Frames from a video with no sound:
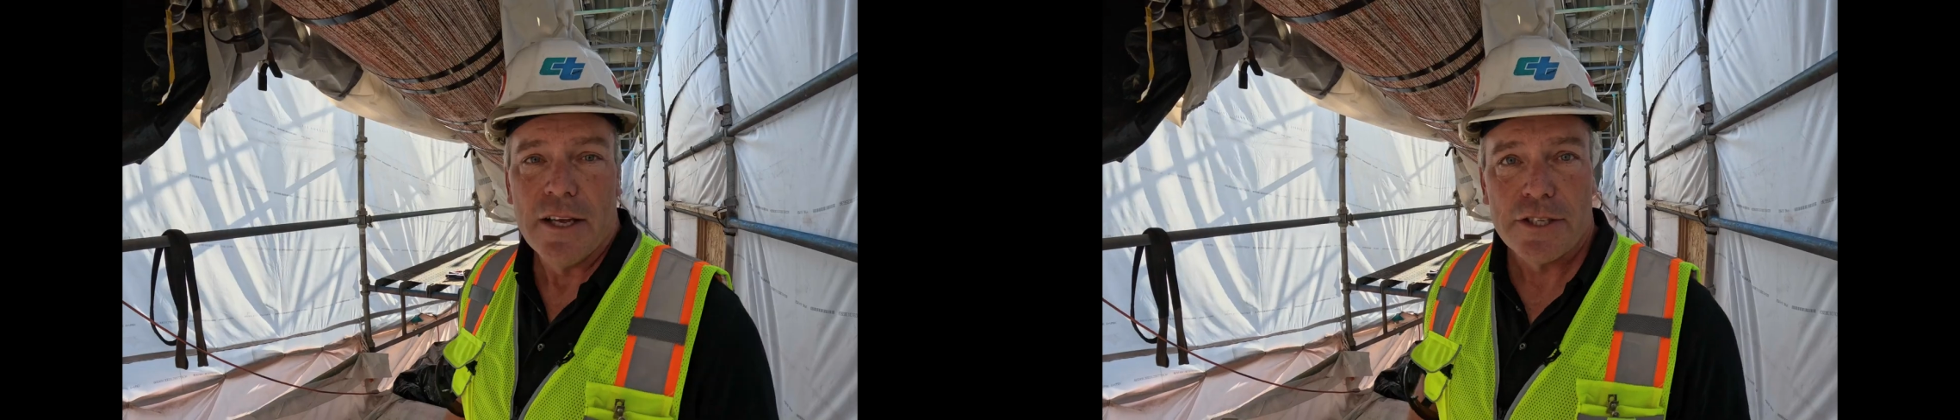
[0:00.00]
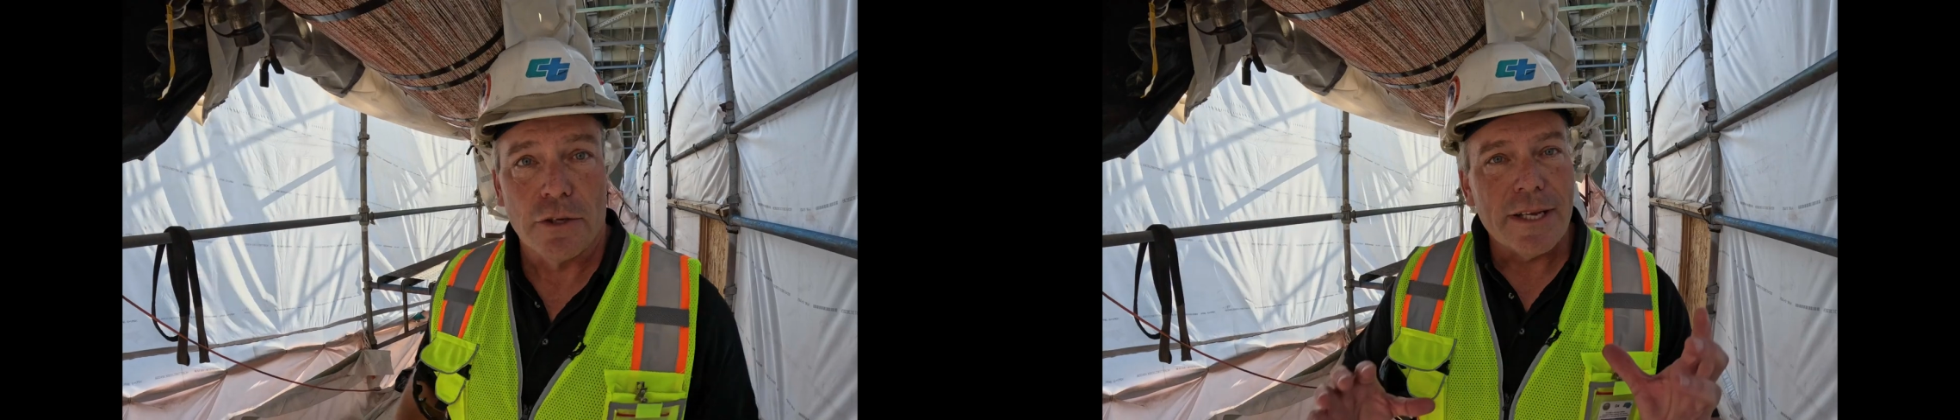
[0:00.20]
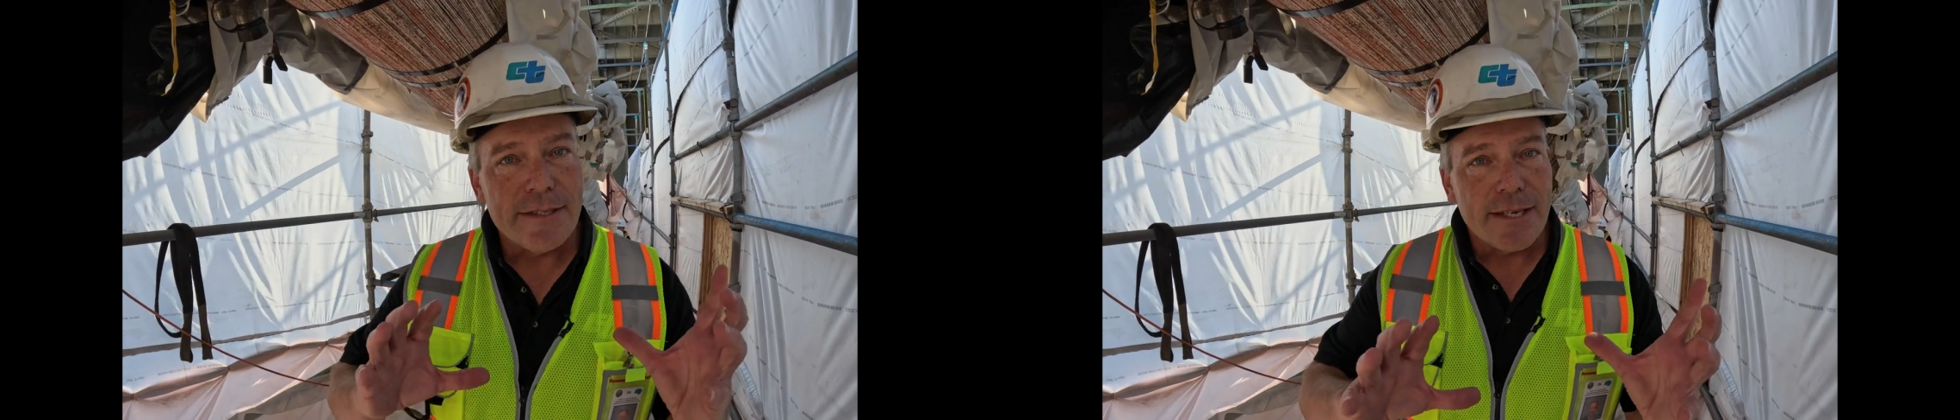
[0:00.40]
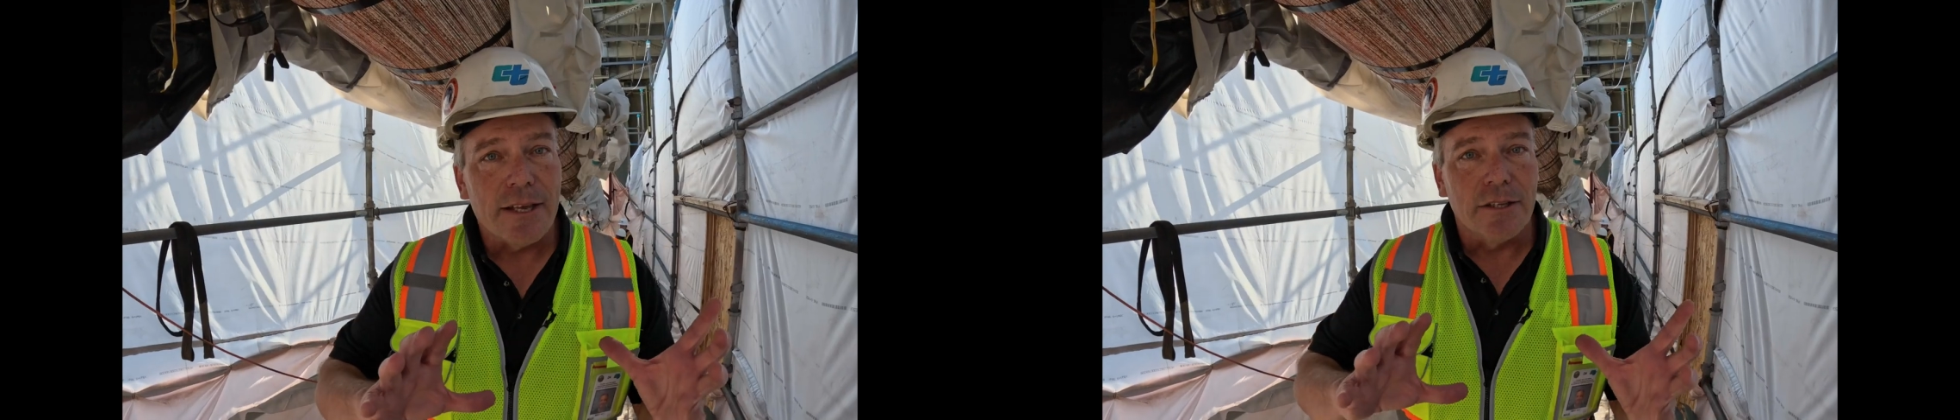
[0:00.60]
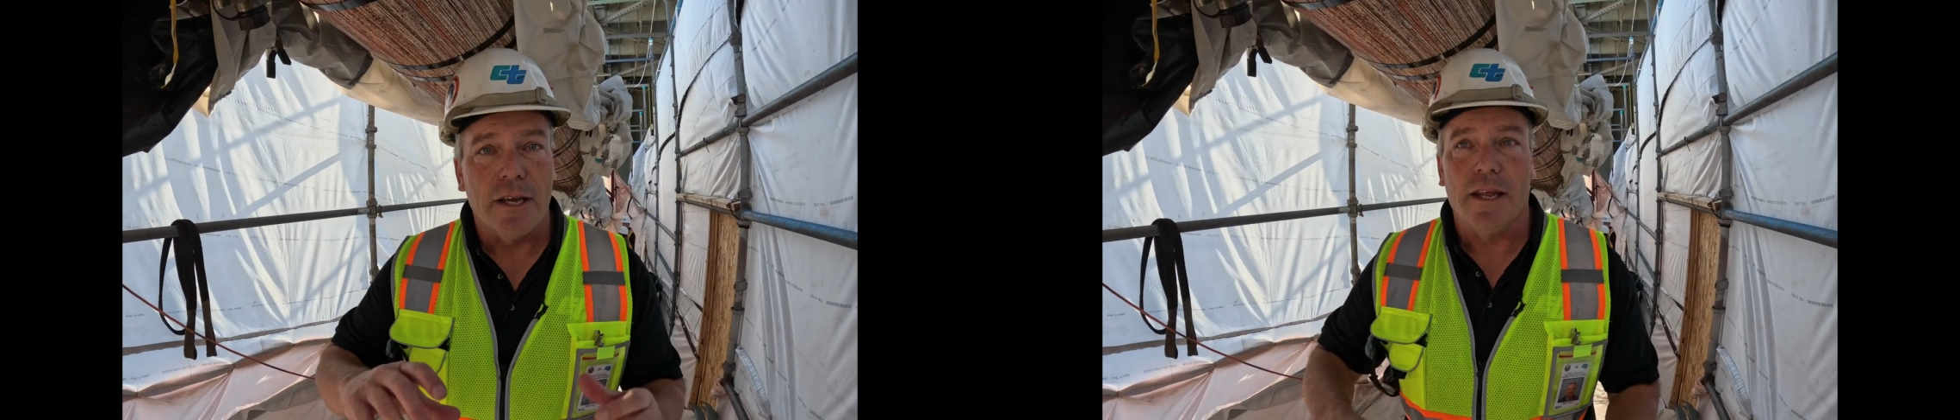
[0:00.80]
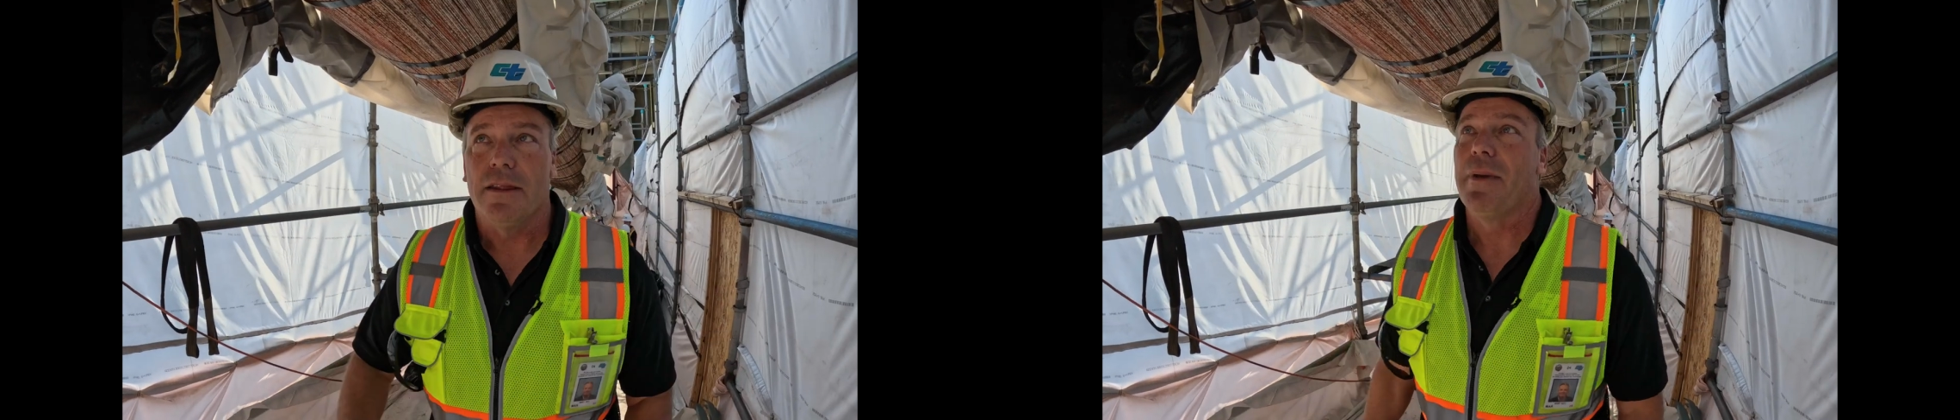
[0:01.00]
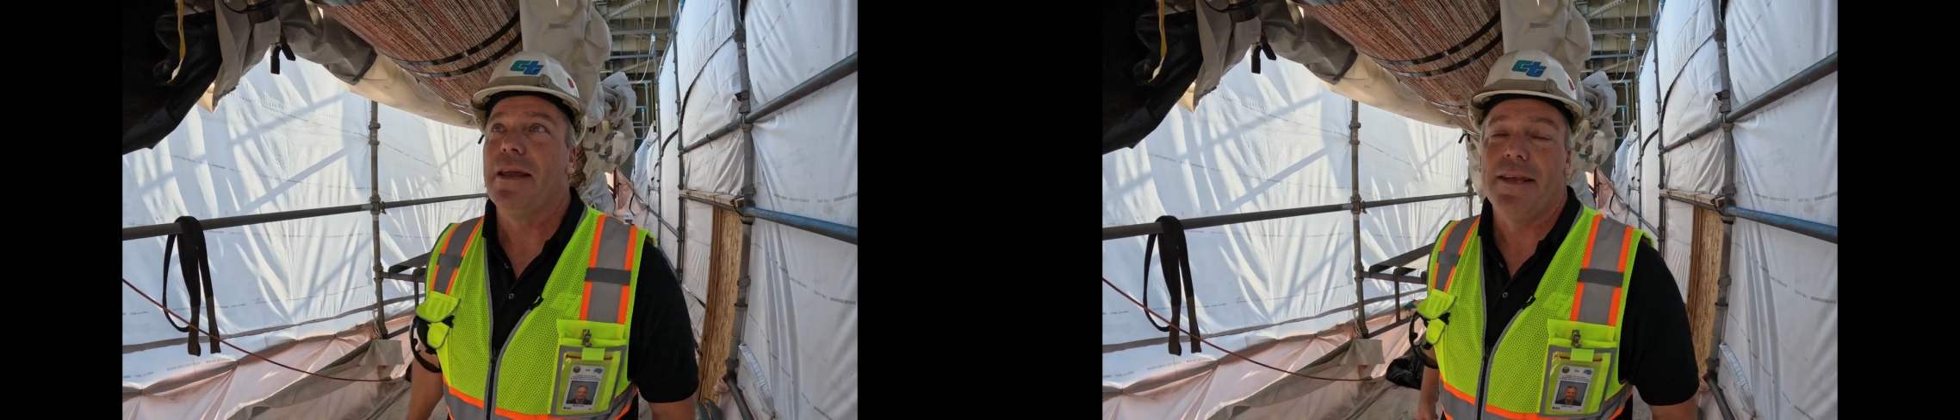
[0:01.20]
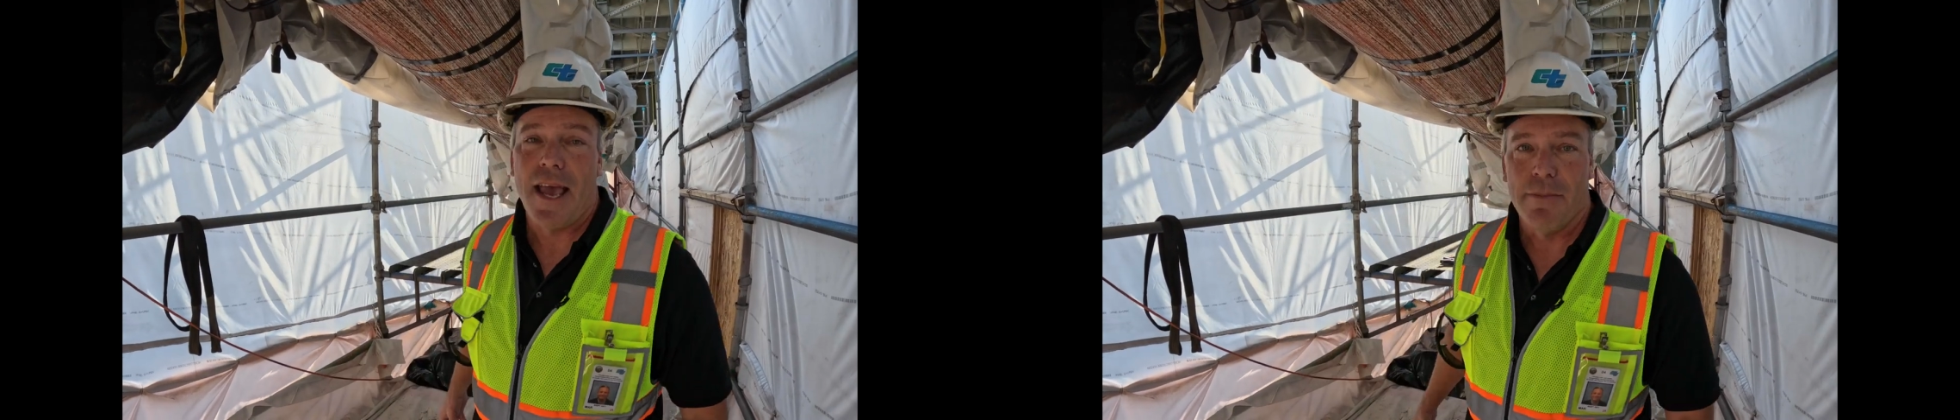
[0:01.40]
So let's take a look at the
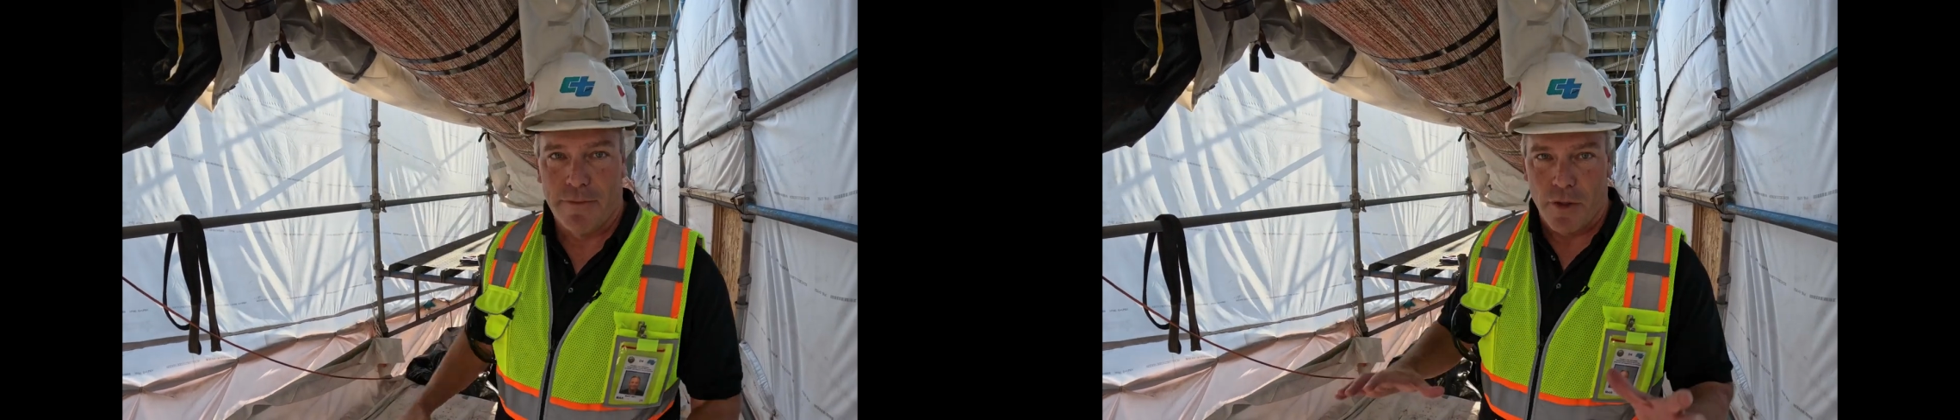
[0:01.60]
main cable